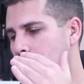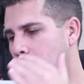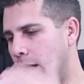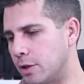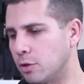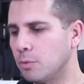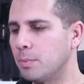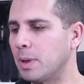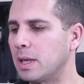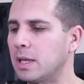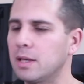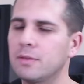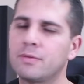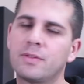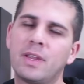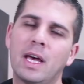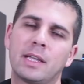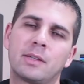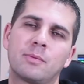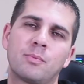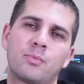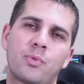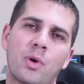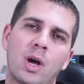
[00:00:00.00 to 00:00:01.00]
I do believe
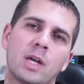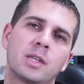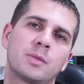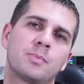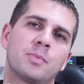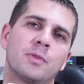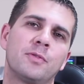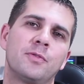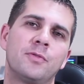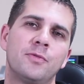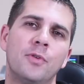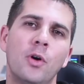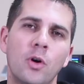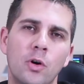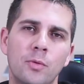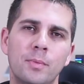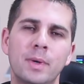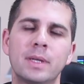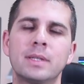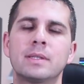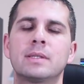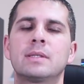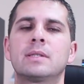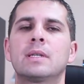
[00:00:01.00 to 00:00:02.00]
that price
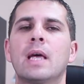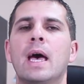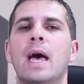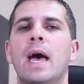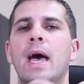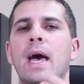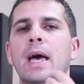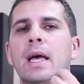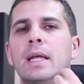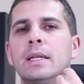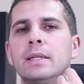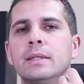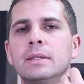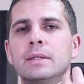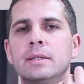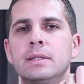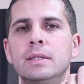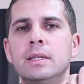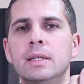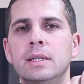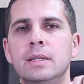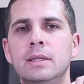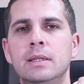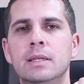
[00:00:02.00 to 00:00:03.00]
performance and
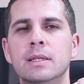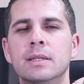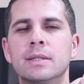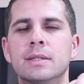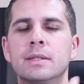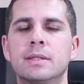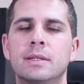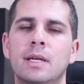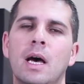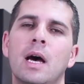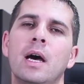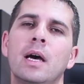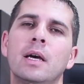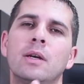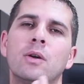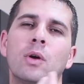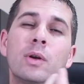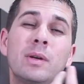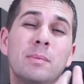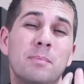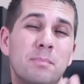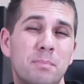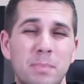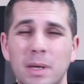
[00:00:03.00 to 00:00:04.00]
the design
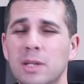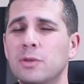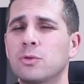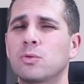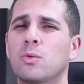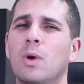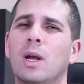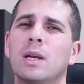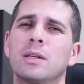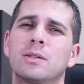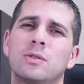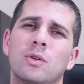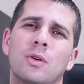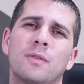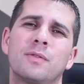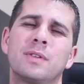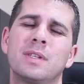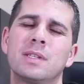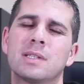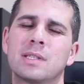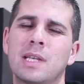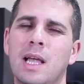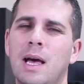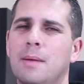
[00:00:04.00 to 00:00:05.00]
and build quality of
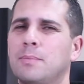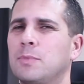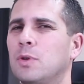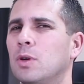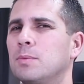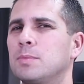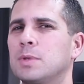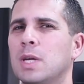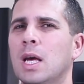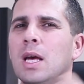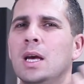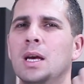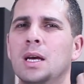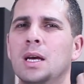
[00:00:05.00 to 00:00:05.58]
these laptops